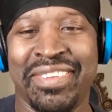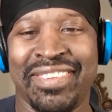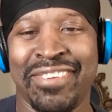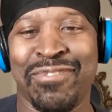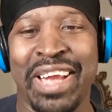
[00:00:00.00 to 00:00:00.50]

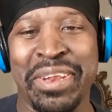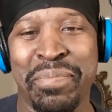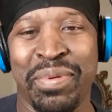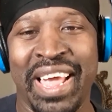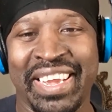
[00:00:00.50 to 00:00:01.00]
to try to
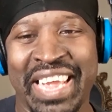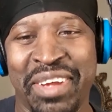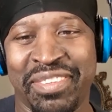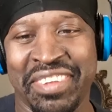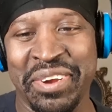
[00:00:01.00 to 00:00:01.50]
block
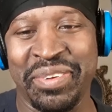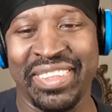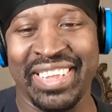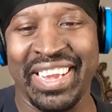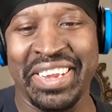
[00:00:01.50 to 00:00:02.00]
out
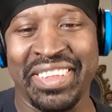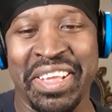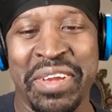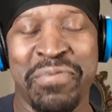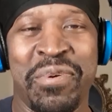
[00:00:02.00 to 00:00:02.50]
certain things.
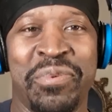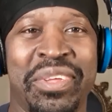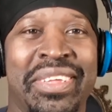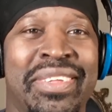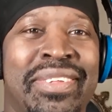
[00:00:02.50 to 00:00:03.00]
I ain't wanna.